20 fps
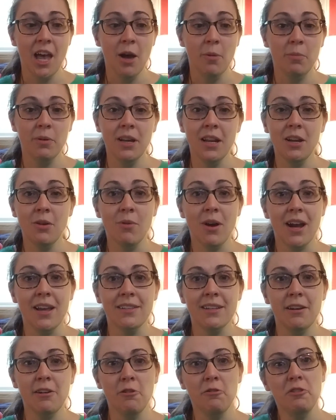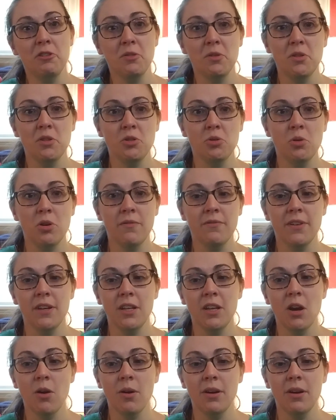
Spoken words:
But anyways, I know this was a short video.